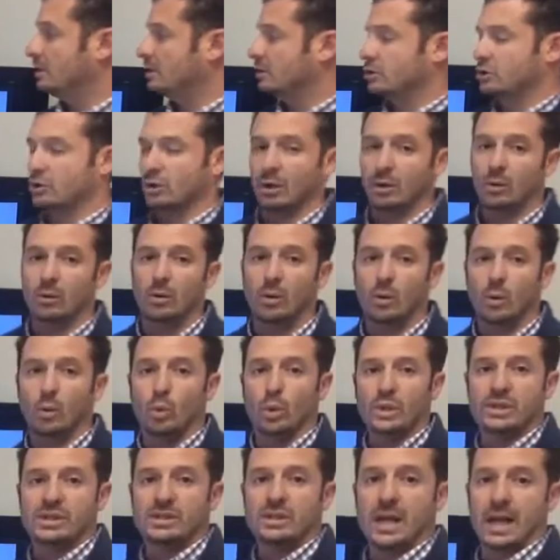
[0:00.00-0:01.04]
So
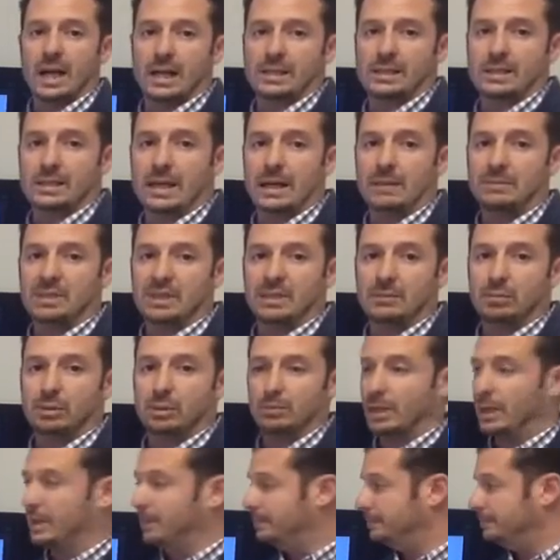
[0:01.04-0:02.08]
what's next? Time to
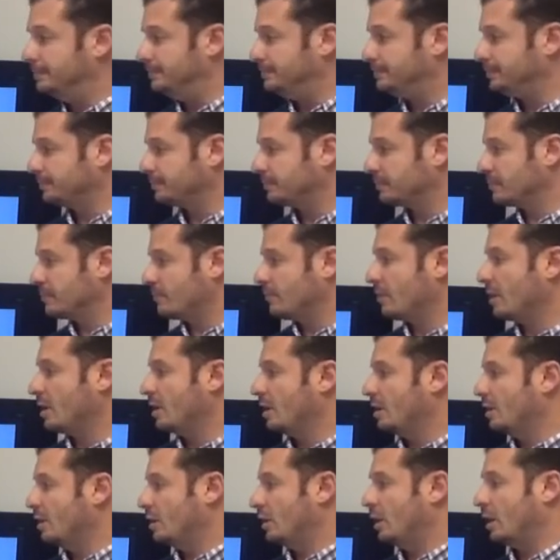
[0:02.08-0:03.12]
implement.
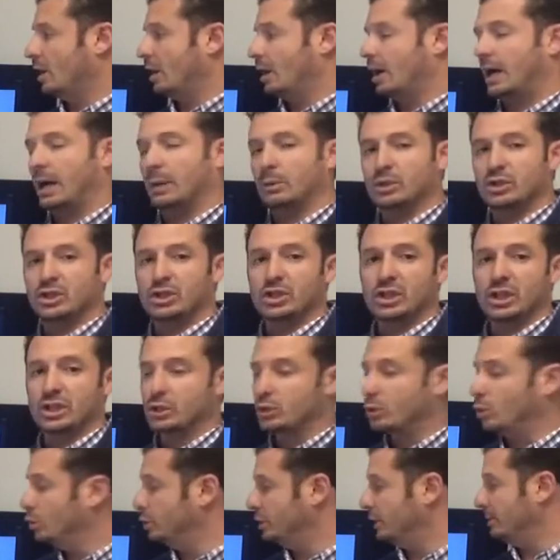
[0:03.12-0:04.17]
I would suggest
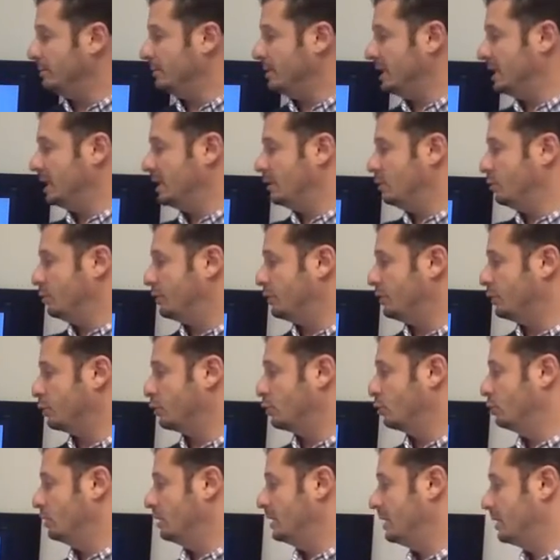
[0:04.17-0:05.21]
holding a meeting with your
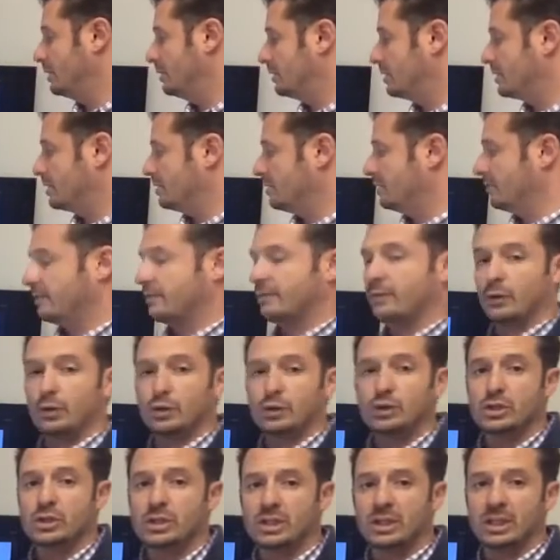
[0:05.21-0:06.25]
crew leaders
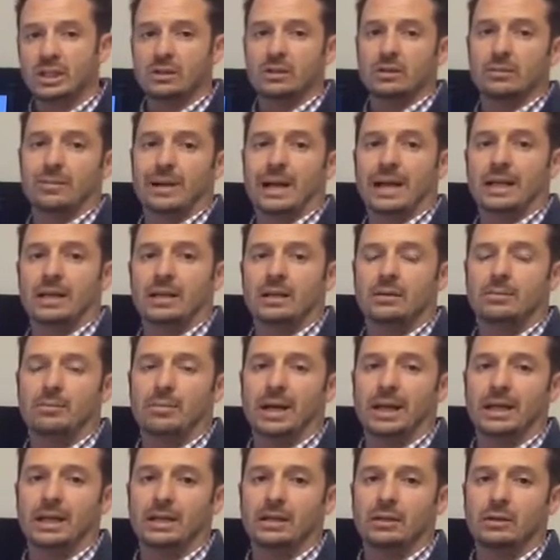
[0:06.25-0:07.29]
first to get their buy-in.
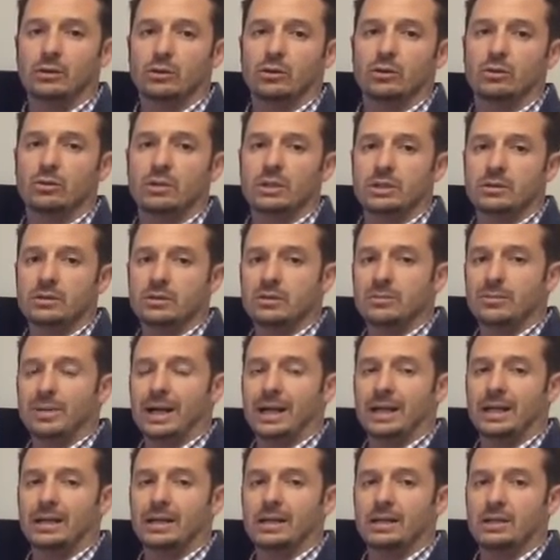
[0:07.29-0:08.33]
By getting your crew leaders to
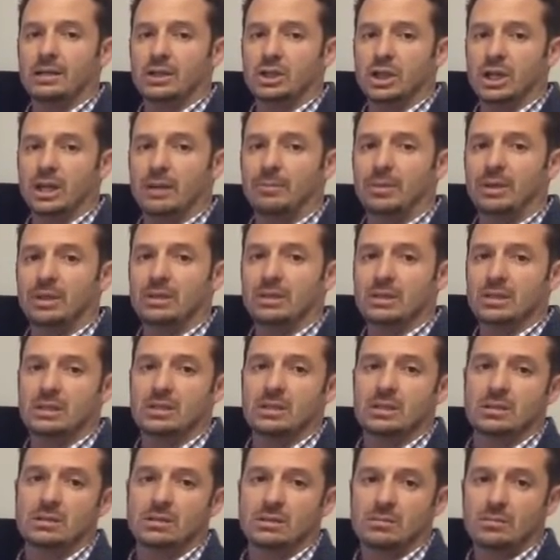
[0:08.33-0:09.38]
buy in and champion the
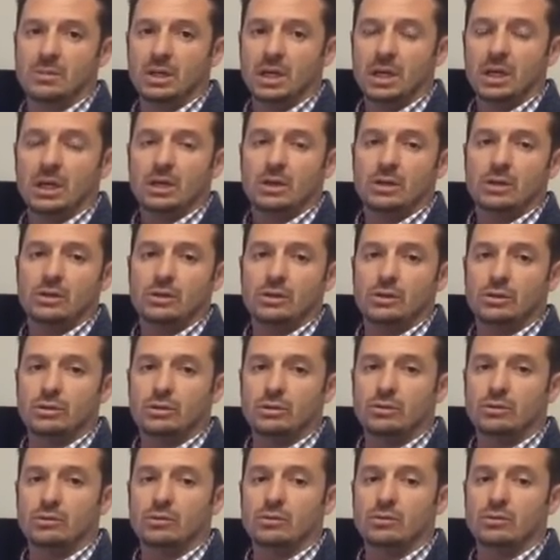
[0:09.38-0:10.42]
system
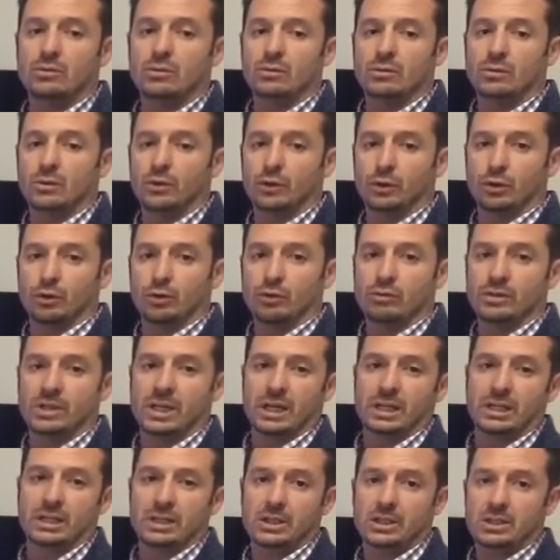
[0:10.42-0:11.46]
to their crew
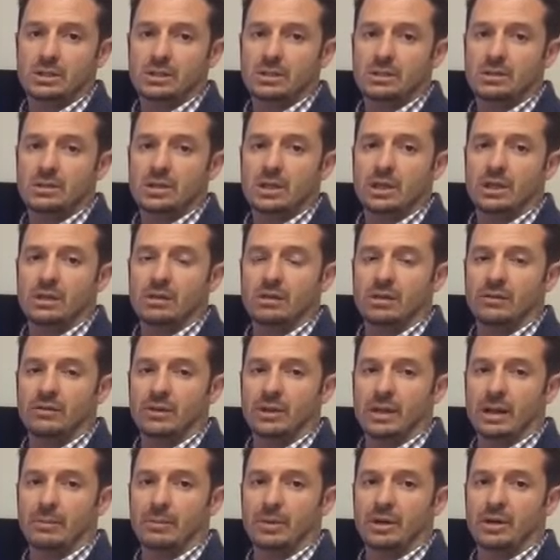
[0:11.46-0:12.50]
technicians, you have a
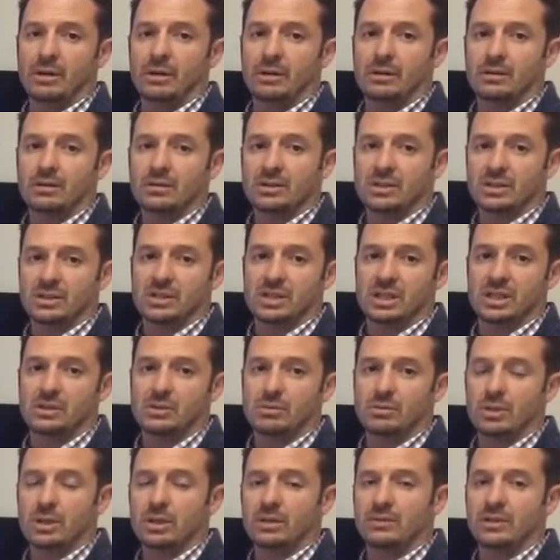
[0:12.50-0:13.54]
lot better
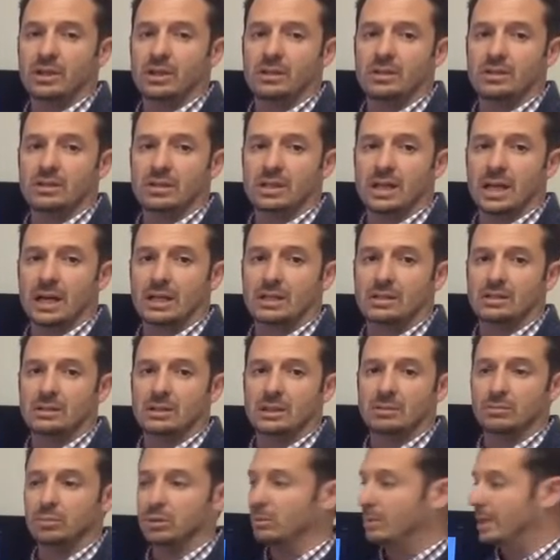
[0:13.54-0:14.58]
success rate of getting this
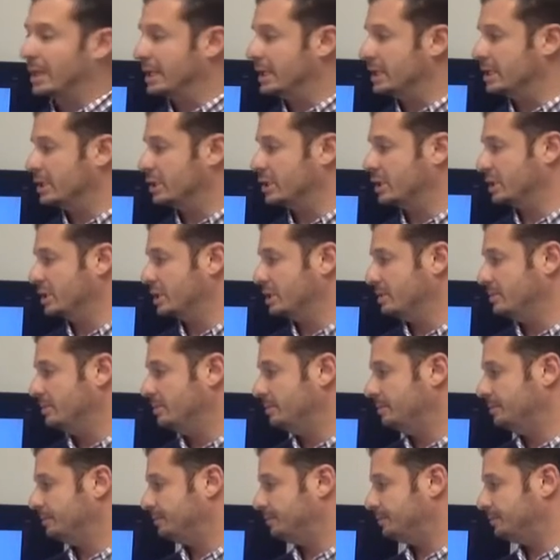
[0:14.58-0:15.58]
actually implemented in your system.